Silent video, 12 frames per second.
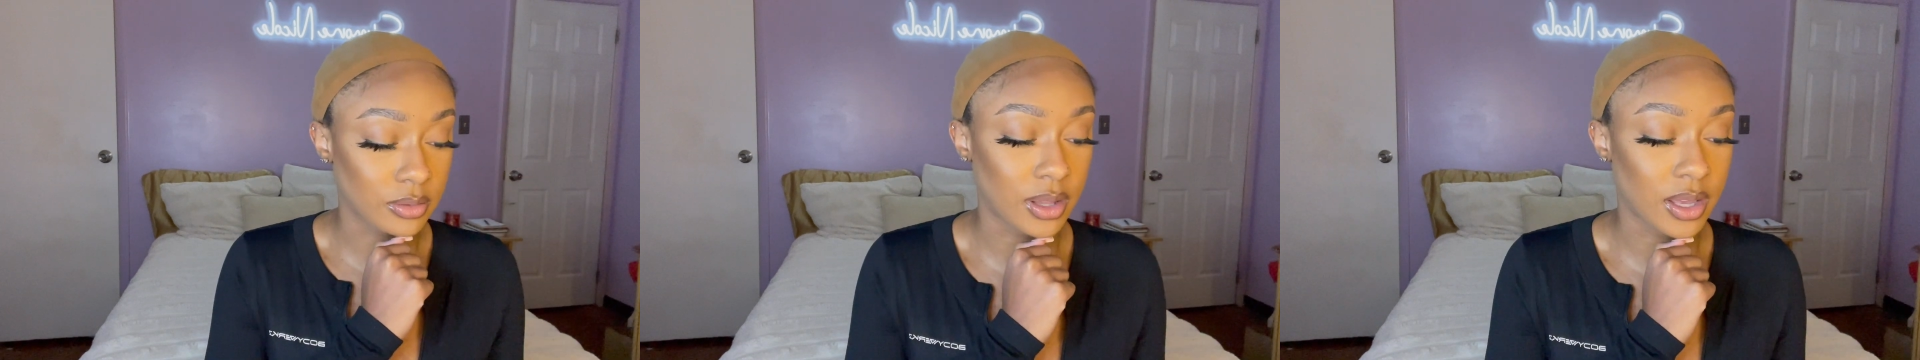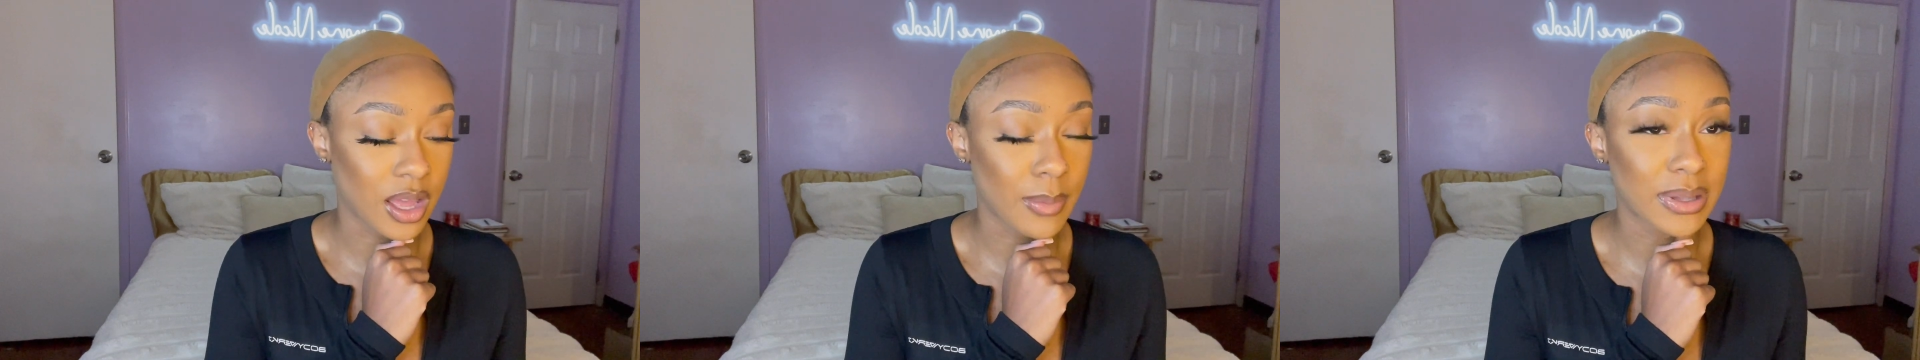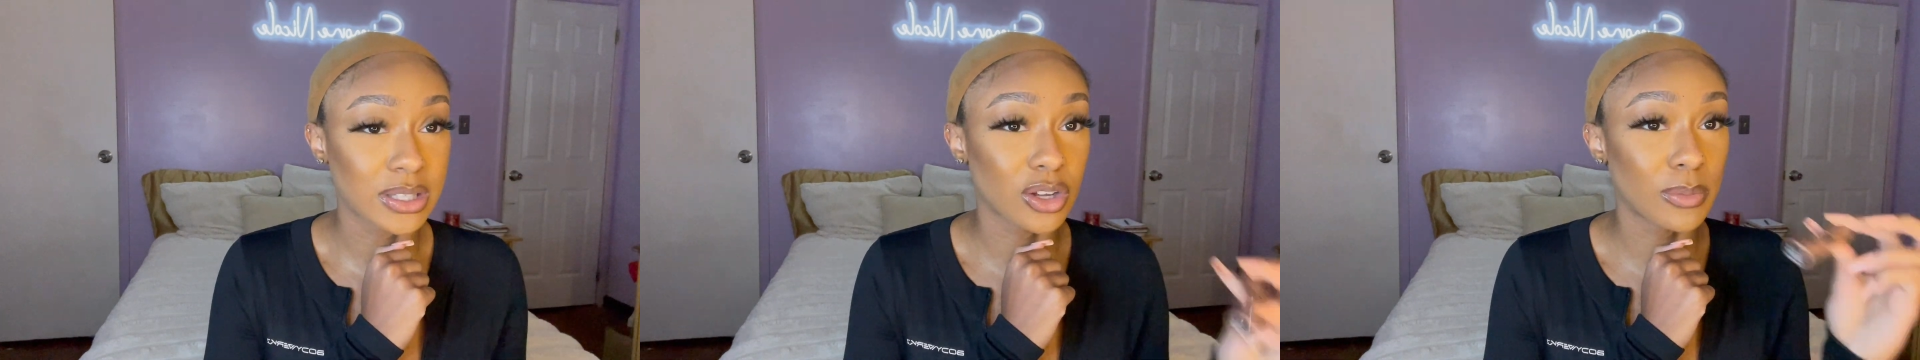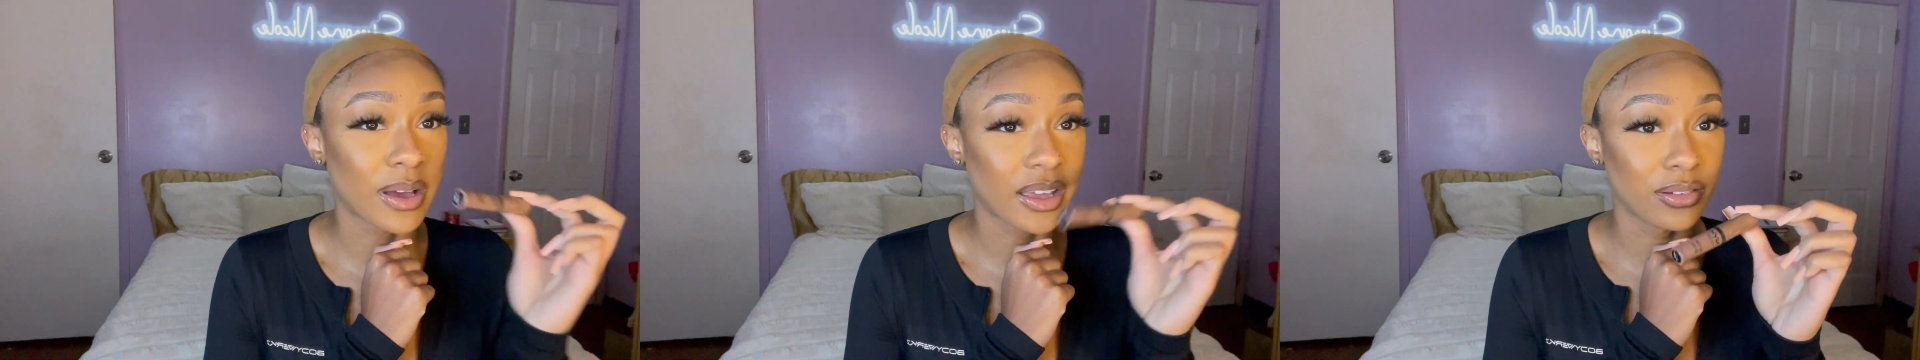Like, I'm about to
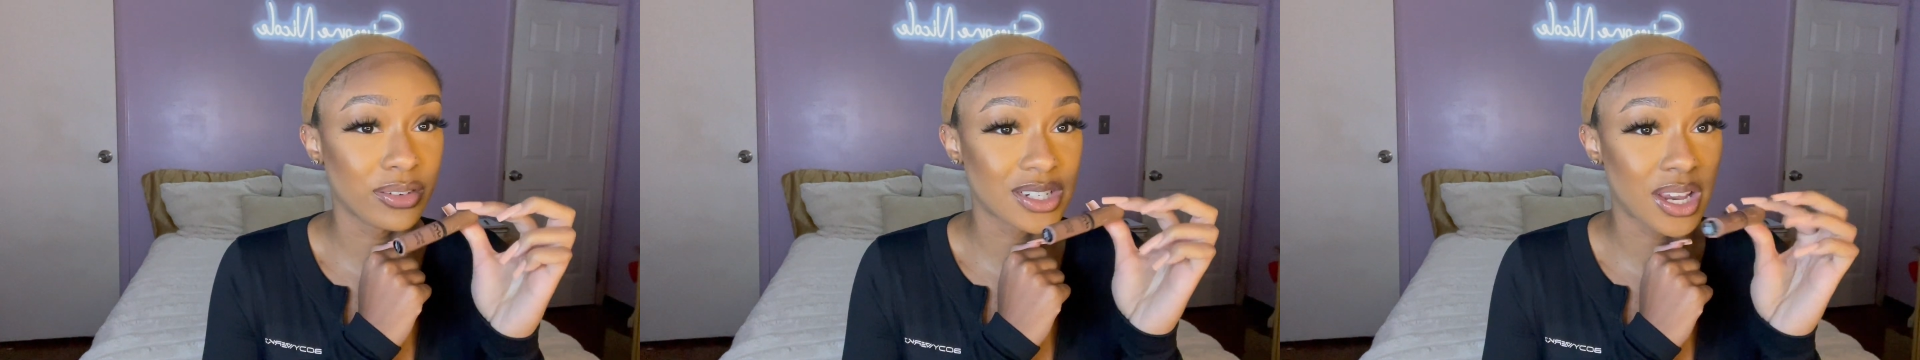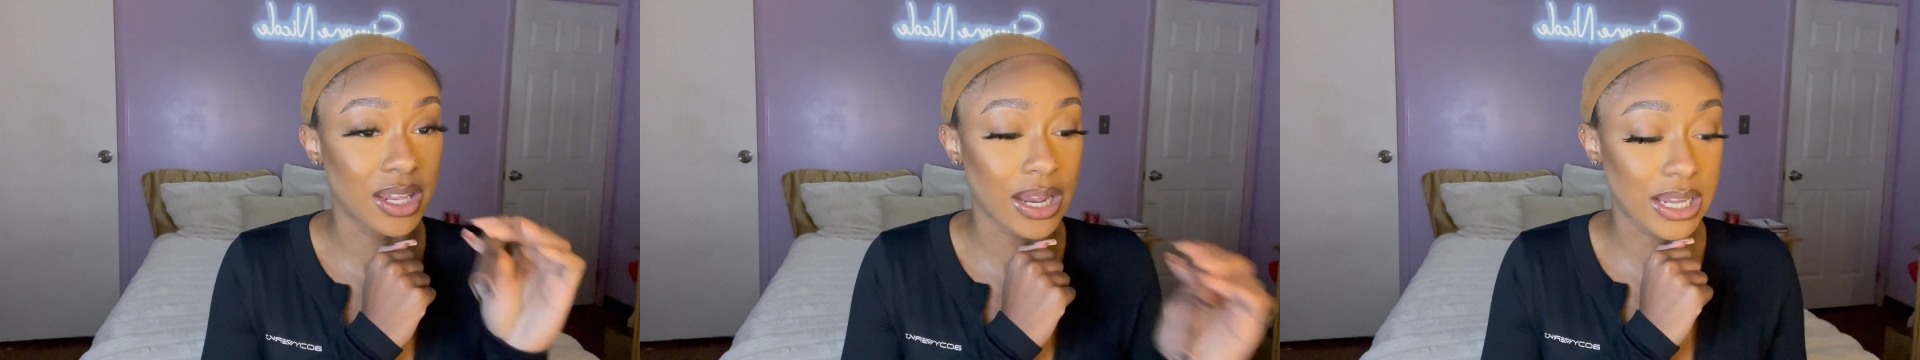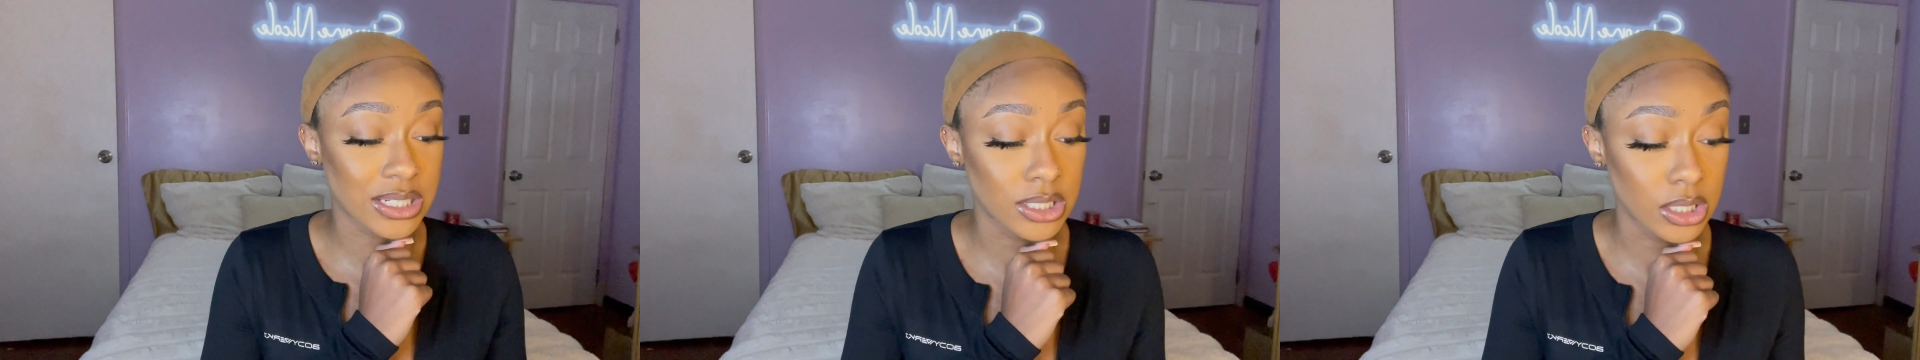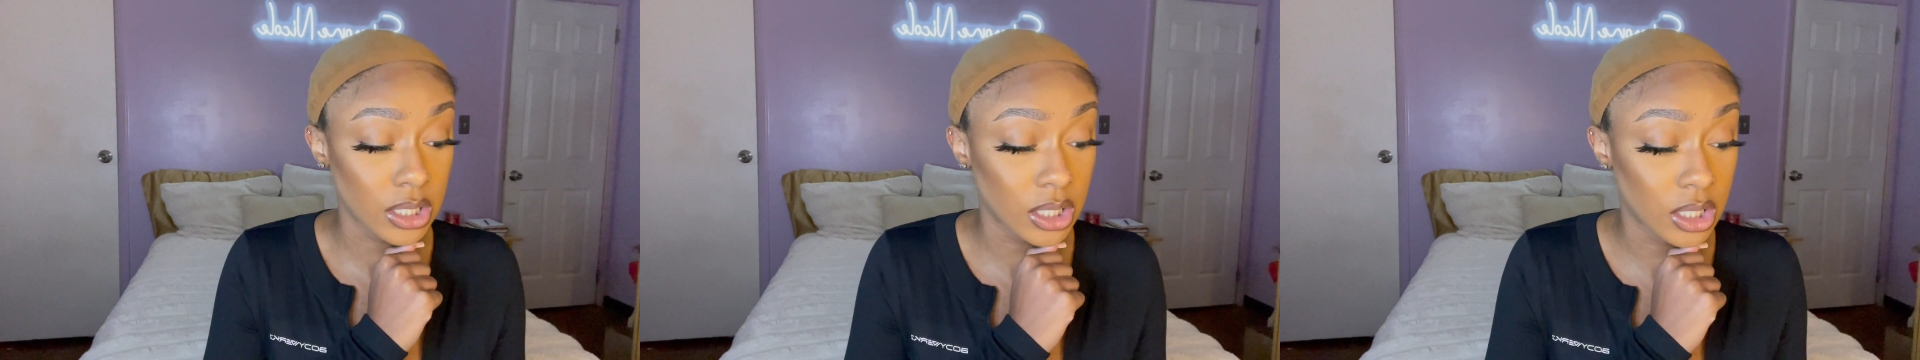go buy every shade
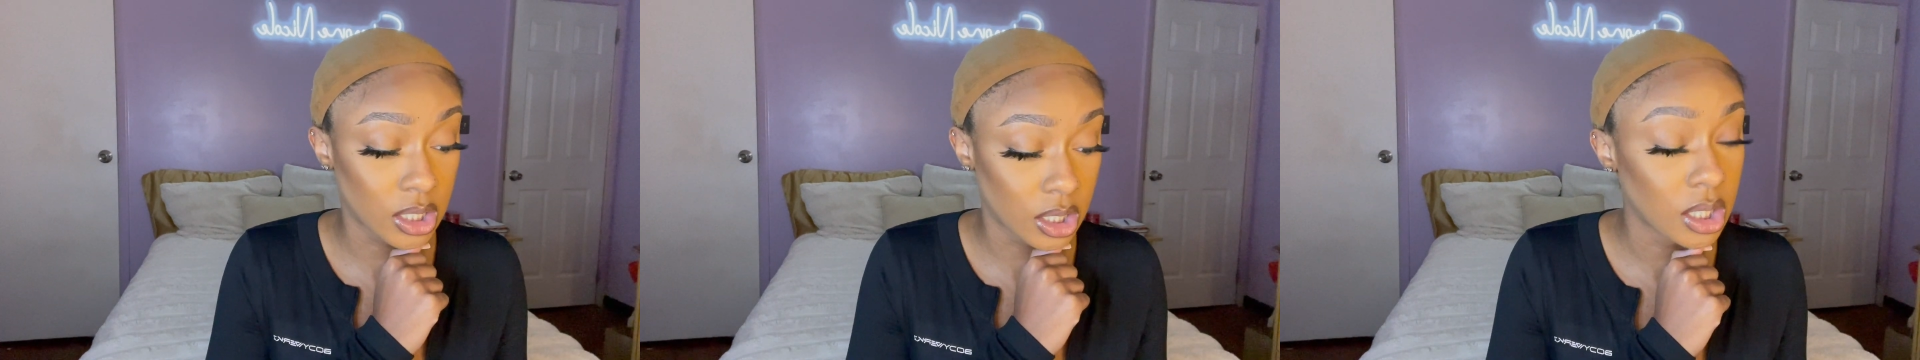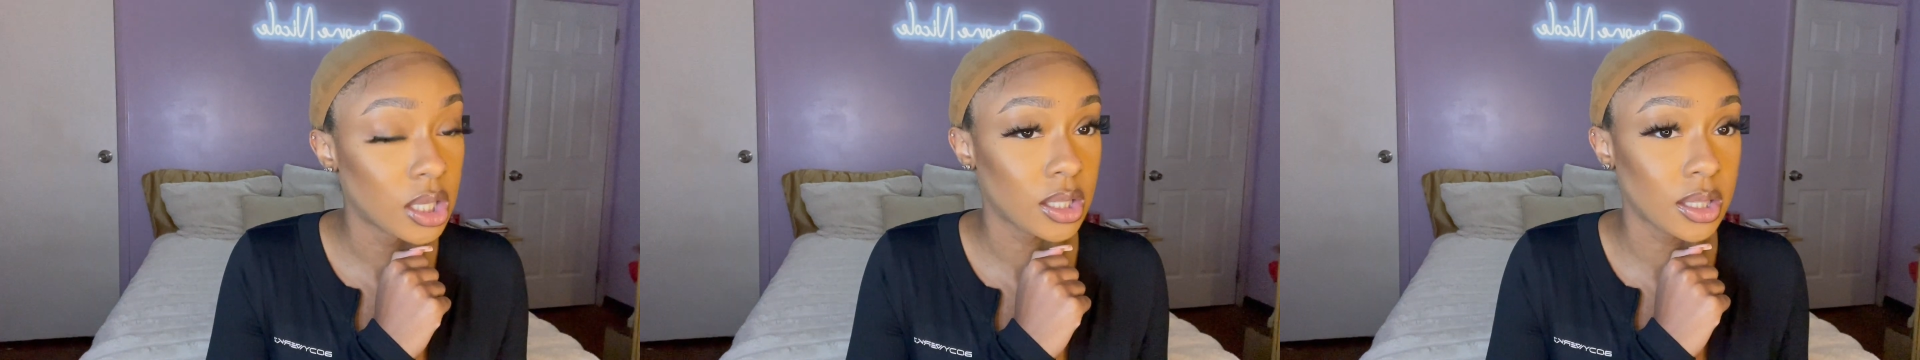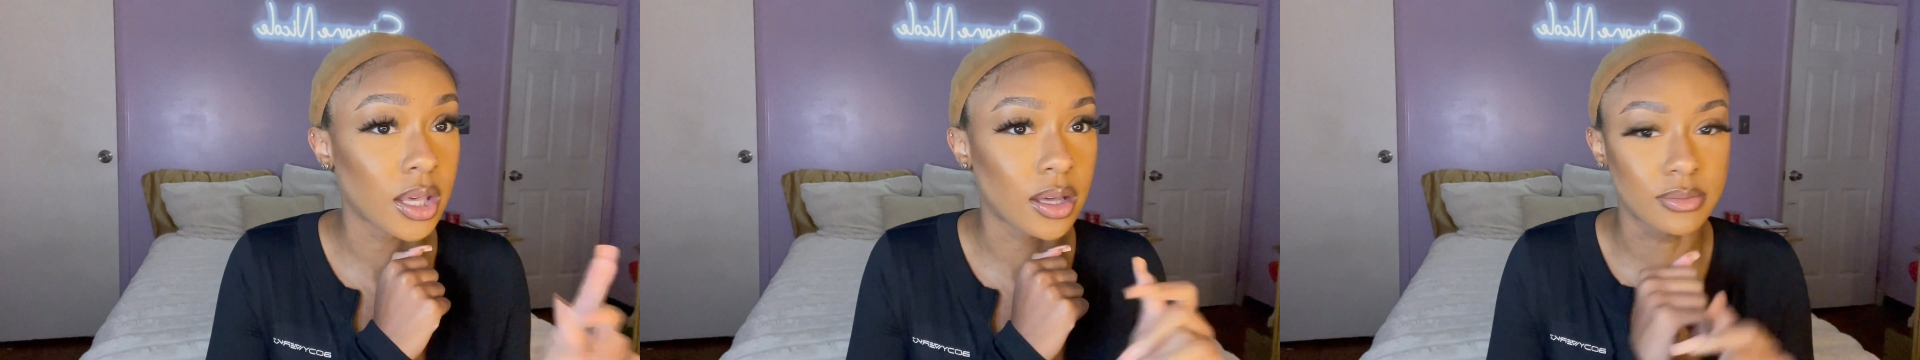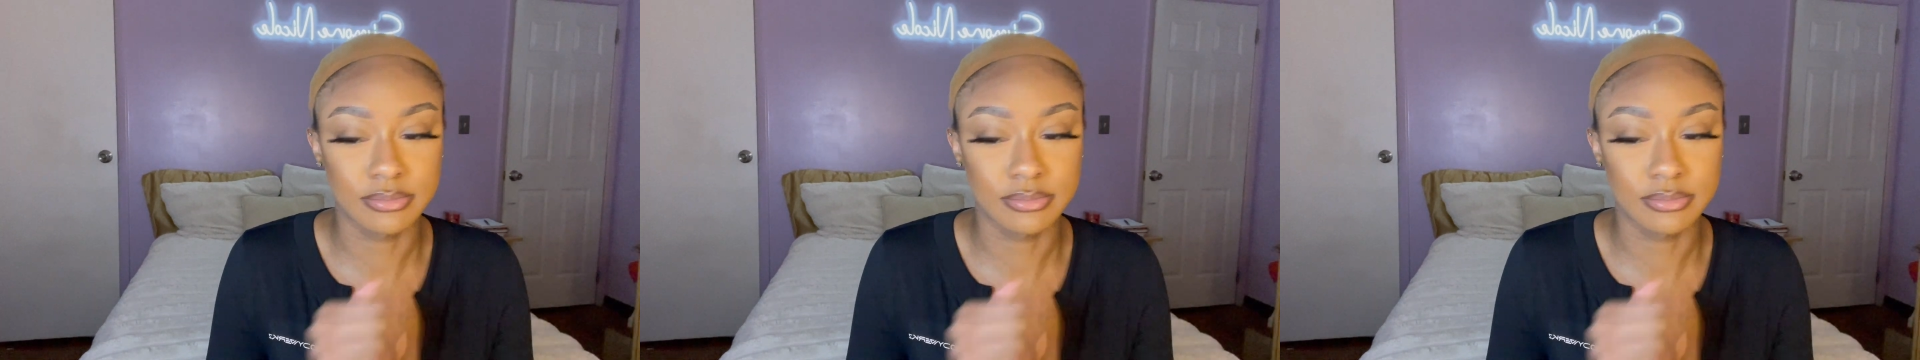actually. Yeah,